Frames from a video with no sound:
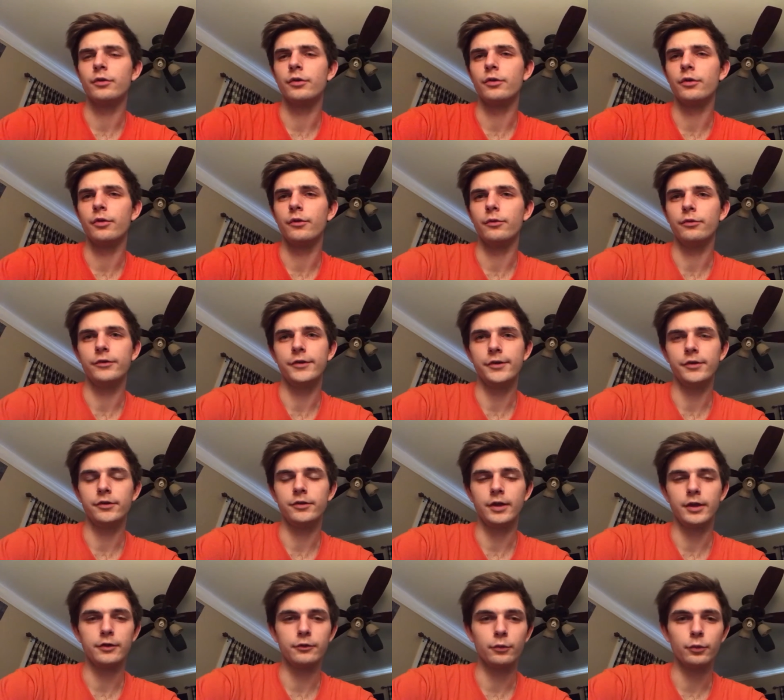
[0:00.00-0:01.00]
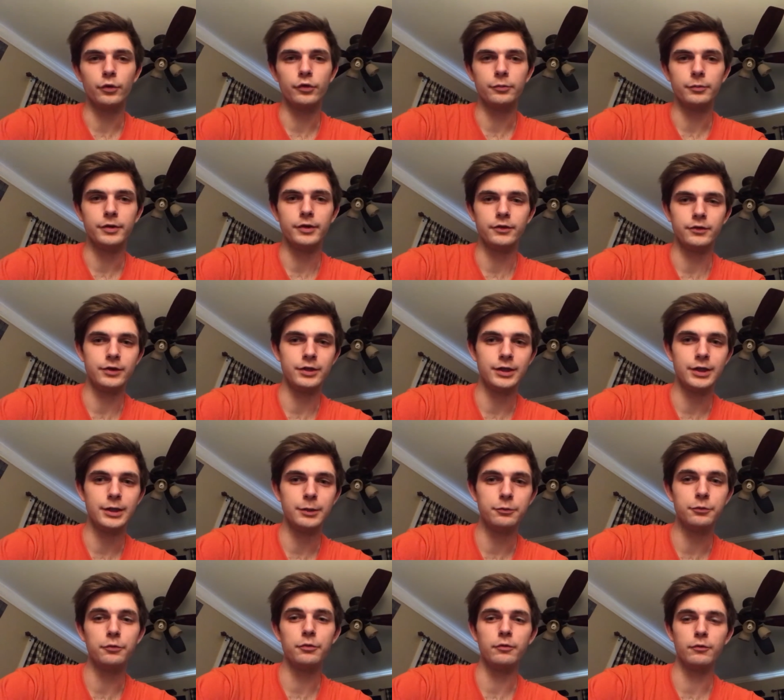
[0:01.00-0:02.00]
or the diss that annoys me is he
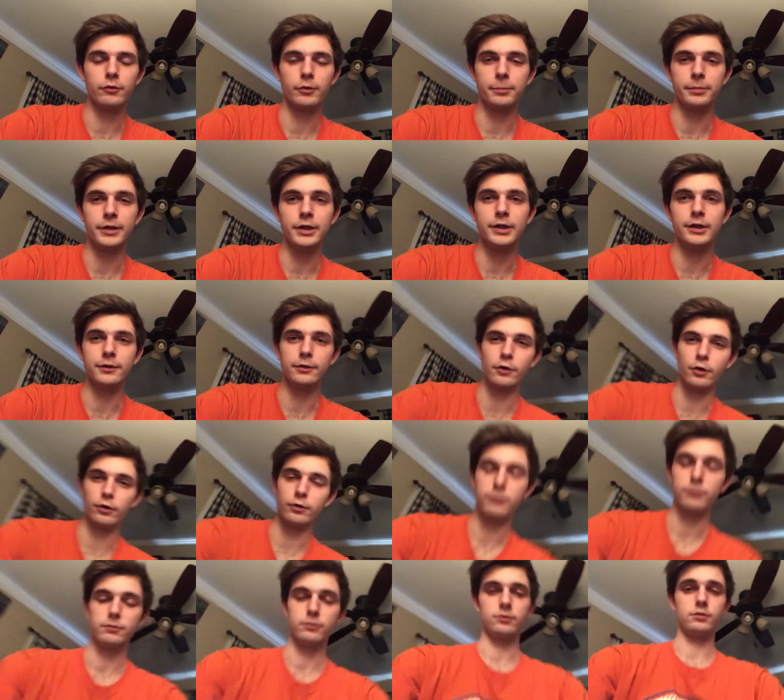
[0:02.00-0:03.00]
keeps repeating the